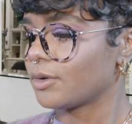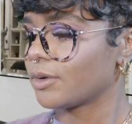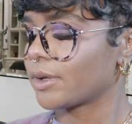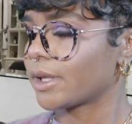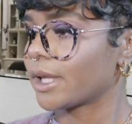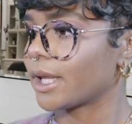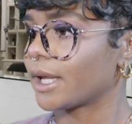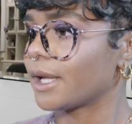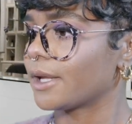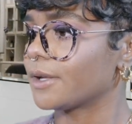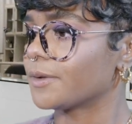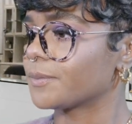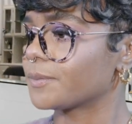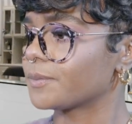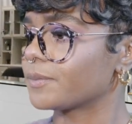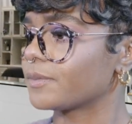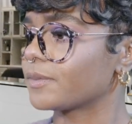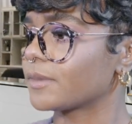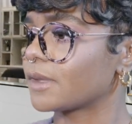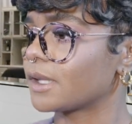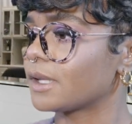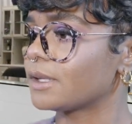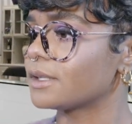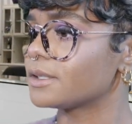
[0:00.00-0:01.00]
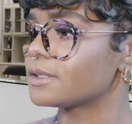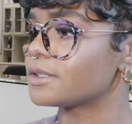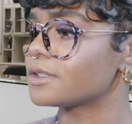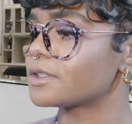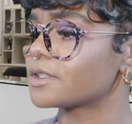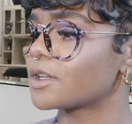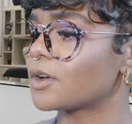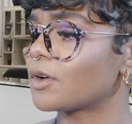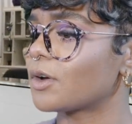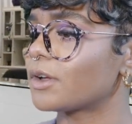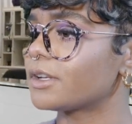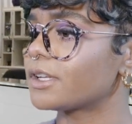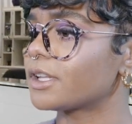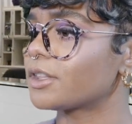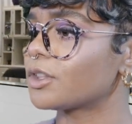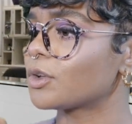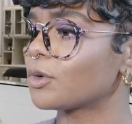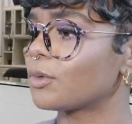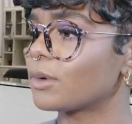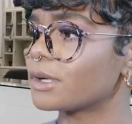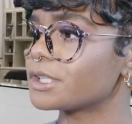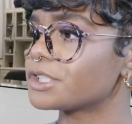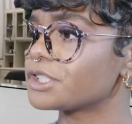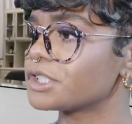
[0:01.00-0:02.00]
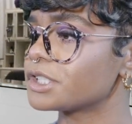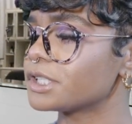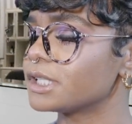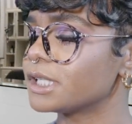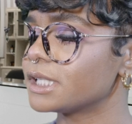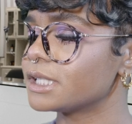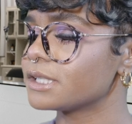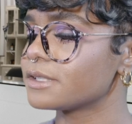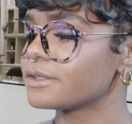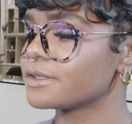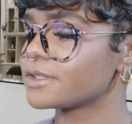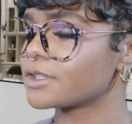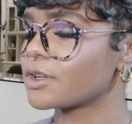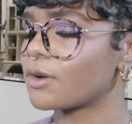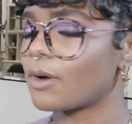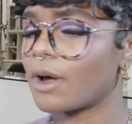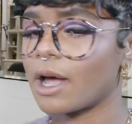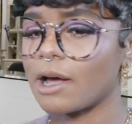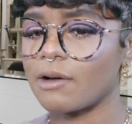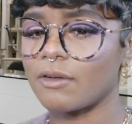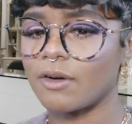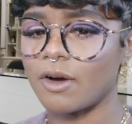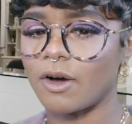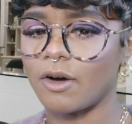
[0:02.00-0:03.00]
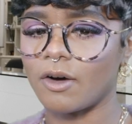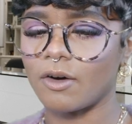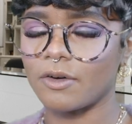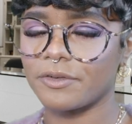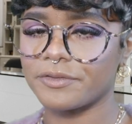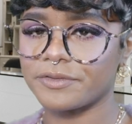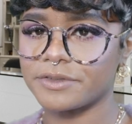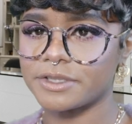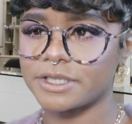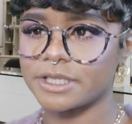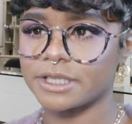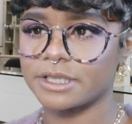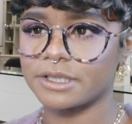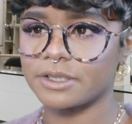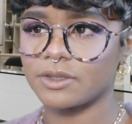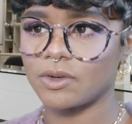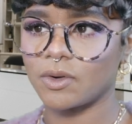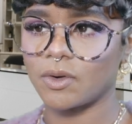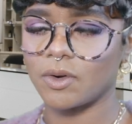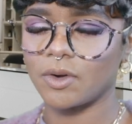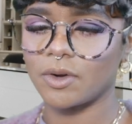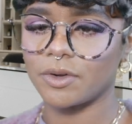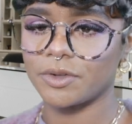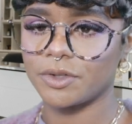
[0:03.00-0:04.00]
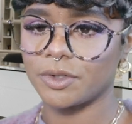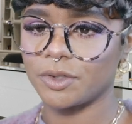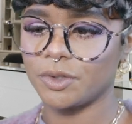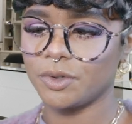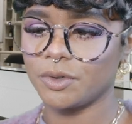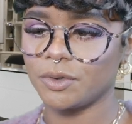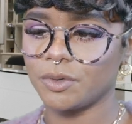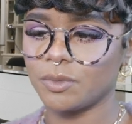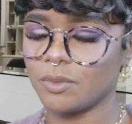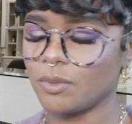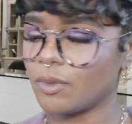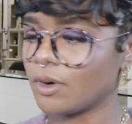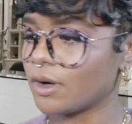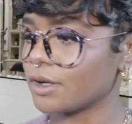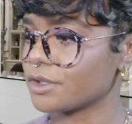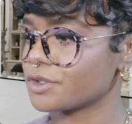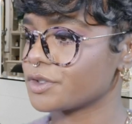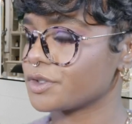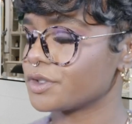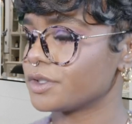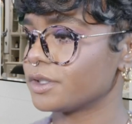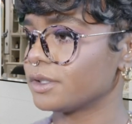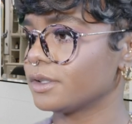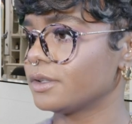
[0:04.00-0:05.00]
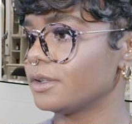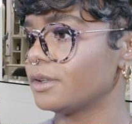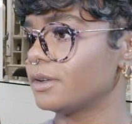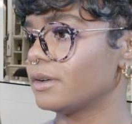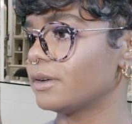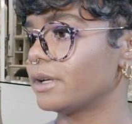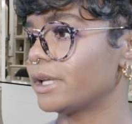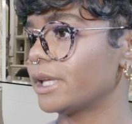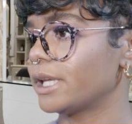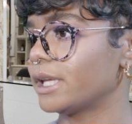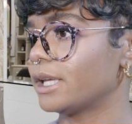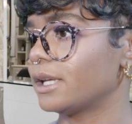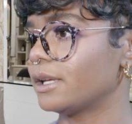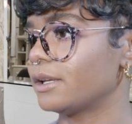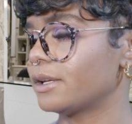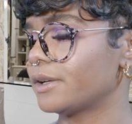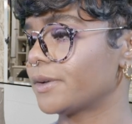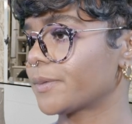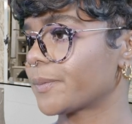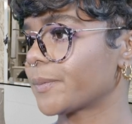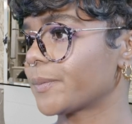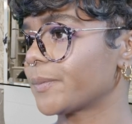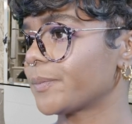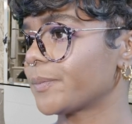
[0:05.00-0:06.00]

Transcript: Okay, so another question is, so how often are you washing your hair?